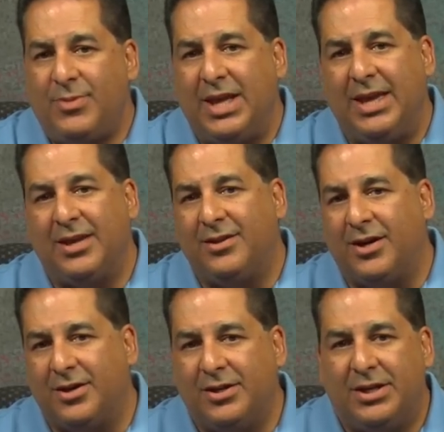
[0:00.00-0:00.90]
And
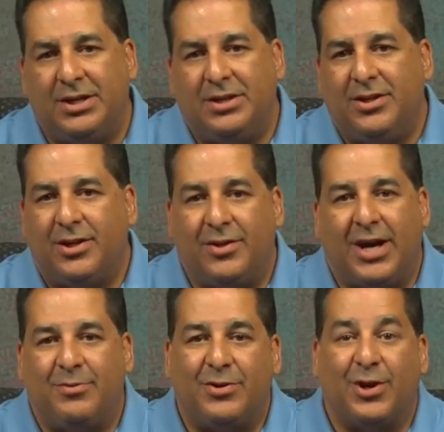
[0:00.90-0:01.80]
you know,
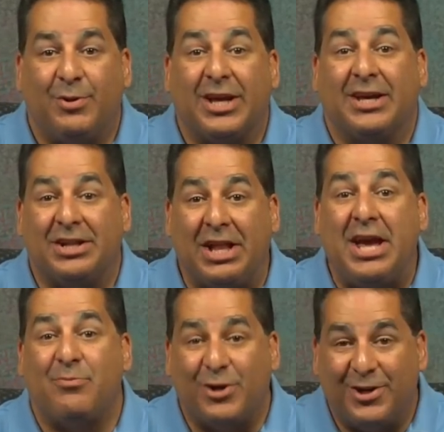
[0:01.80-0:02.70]
I'm not talking like a
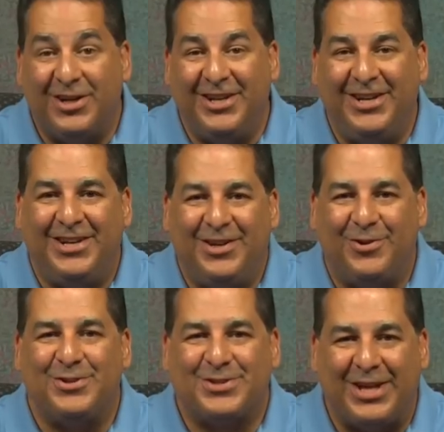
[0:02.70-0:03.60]
glamour, you
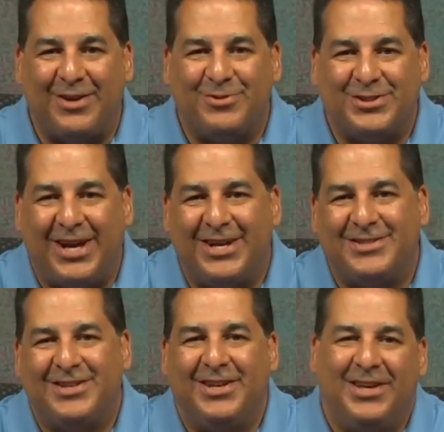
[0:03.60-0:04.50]
know, those glamour
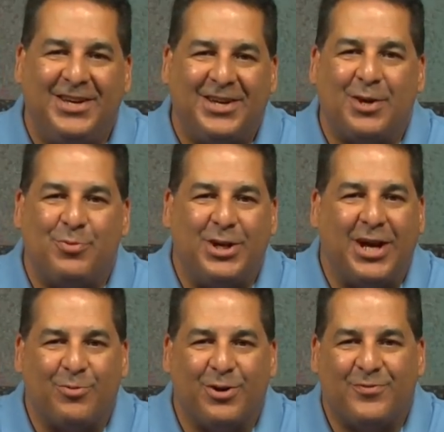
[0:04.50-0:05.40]
shots. Company
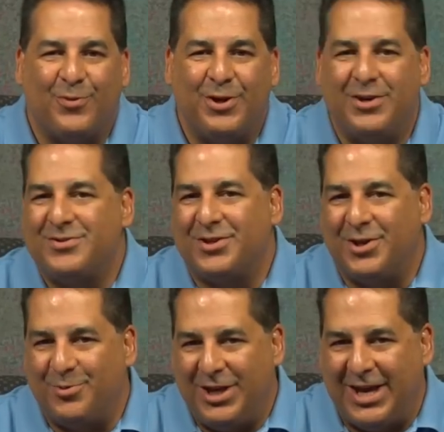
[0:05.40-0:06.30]
I worked for years
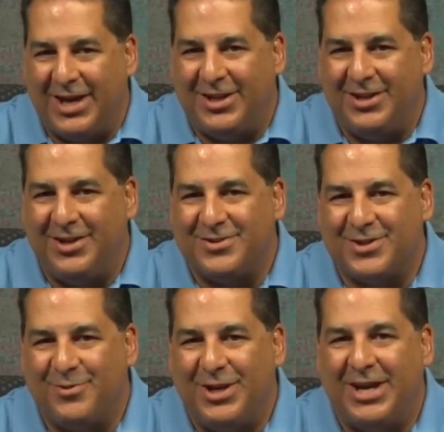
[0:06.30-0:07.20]
ago, we had
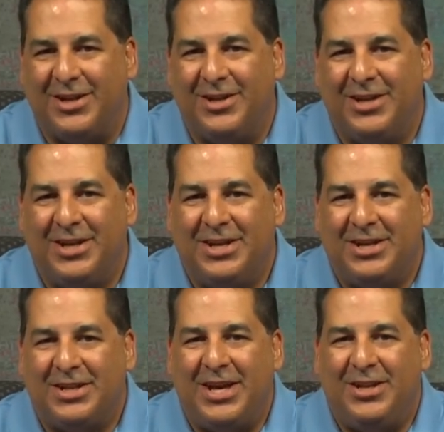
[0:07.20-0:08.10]
a
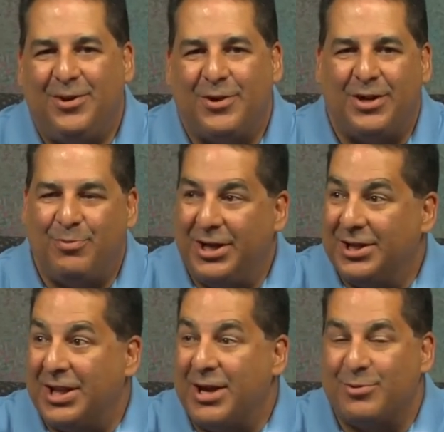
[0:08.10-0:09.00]
lady who had a big
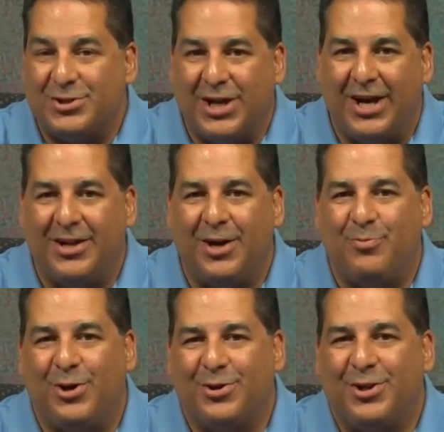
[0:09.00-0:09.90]
glamour shot
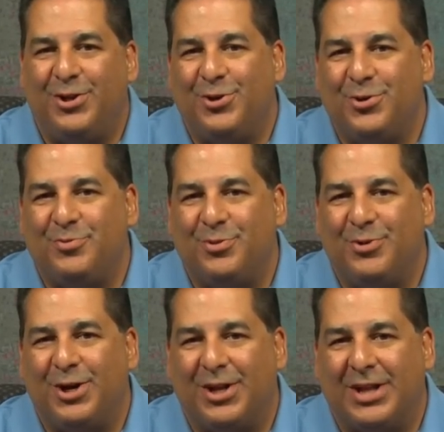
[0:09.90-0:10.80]
up on her cube, and
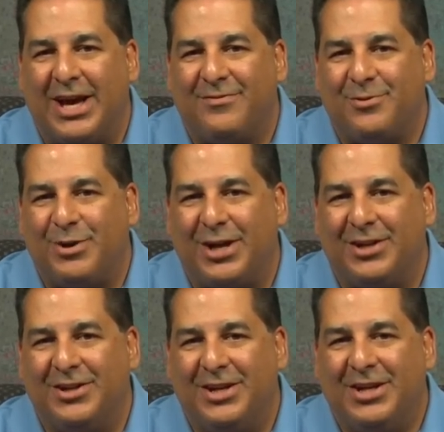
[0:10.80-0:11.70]
we all laughed about
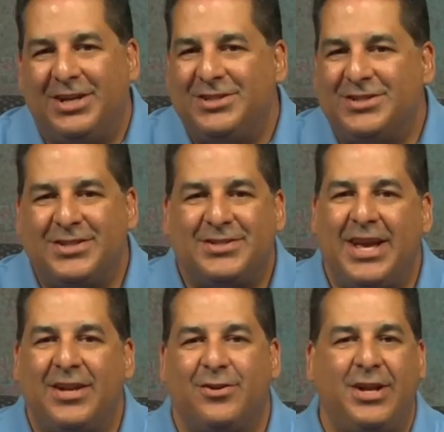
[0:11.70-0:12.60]
it. Just a
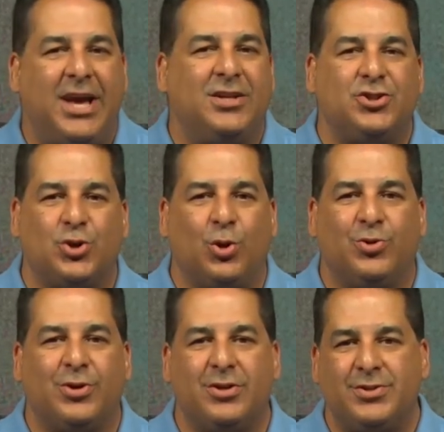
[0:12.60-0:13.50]
standard head and
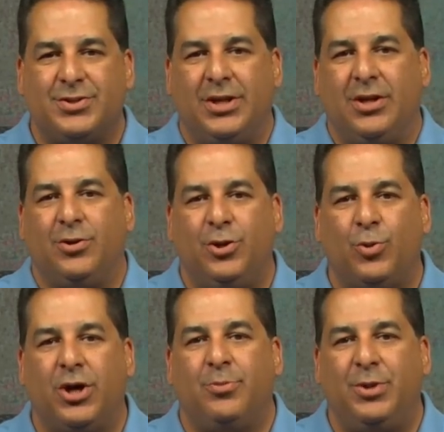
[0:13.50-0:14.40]
shoulders. You know, you
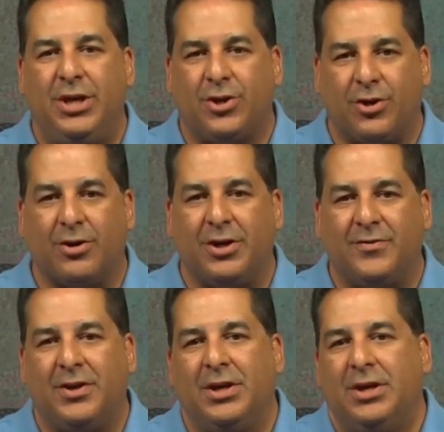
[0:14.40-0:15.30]
want to be current.